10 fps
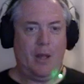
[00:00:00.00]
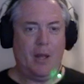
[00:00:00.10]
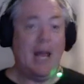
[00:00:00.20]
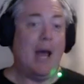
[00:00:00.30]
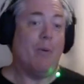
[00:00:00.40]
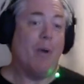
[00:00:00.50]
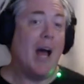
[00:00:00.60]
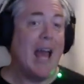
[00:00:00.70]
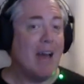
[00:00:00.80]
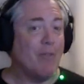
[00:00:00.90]
Now,
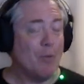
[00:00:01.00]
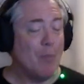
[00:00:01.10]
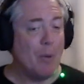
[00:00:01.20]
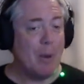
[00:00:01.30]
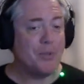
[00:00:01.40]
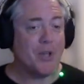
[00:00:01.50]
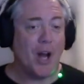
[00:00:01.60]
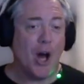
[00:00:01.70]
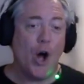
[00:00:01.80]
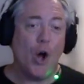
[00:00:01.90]
I have on my website
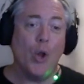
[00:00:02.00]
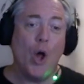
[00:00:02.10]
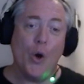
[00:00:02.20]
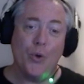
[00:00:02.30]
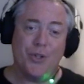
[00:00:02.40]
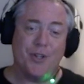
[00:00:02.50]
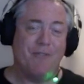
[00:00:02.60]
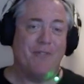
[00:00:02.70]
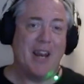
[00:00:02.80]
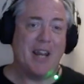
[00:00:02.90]
a whole host of
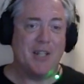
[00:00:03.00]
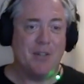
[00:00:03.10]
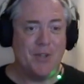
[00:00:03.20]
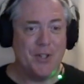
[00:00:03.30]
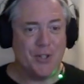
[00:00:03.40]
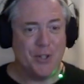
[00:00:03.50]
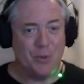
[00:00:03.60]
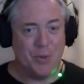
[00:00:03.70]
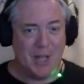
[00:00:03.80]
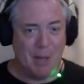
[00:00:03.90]
fun activities to
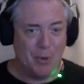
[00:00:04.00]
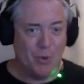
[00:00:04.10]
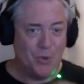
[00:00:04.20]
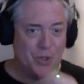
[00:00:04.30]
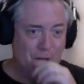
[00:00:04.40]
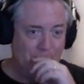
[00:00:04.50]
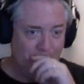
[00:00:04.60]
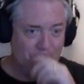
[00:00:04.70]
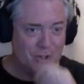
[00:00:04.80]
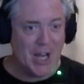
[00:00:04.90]
do with chemical
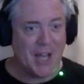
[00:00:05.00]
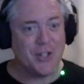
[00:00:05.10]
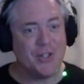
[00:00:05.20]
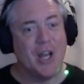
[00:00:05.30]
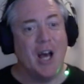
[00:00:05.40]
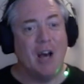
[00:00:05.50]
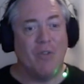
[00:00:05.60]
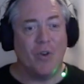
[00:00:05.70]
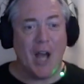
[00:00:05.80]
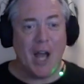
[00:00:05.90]
changes:
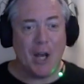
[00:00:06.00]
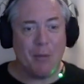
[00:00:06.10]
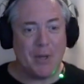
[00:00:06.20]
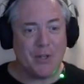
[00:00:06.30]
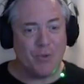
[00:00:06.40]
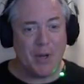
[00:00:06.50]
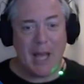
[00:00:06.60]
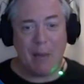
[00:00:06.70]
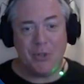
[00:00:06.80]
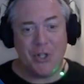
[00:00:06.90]
volcano mix, red
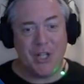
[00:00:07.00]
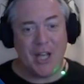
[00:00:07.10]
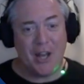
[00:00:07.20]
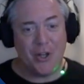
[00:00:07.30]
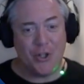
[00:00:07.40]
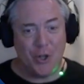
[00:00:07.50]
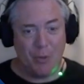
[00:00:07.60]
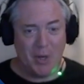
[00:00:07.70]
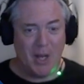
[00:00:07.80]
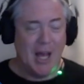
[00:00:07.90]
cabbage indicator,
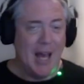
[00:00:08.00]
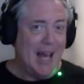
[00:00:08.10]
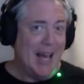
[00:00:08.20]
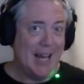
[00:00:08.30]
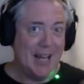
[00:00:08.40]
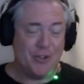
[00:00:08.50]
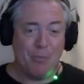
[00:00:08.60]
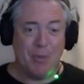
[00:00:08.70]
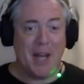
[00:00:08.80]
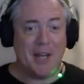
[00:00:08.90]
sherbet,
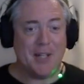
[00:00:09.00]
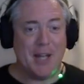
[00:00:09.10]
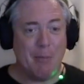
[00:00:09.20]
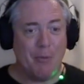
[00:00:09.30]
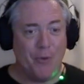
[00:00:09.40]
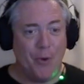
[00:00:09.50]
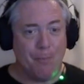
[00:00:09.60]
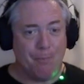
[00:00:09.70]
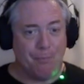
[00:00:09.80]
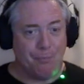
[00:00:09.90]
Electroplating, to name a few.
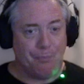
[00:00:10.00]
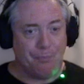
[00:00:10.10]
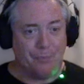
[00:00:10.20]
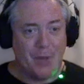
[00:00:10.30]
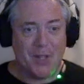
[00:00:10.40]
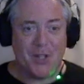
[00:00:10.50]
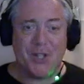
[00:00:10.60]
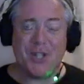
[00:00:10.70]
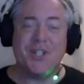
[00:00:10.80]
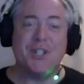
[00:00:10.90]
There's
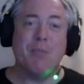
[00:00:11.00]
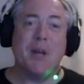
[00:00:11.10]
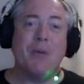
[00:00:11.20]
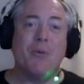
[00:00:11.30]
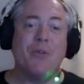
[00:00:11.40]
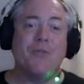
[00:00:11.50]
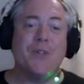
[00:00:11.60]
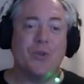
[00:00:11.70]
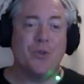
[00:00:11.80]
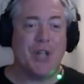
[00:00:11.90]
just as many with
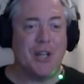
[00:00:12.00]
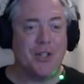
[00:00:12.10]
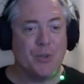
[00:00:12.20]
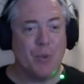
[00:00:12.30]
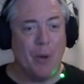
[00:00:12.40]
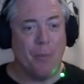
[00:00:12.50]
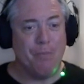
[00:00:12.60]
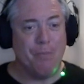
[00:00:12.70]
physical change as well.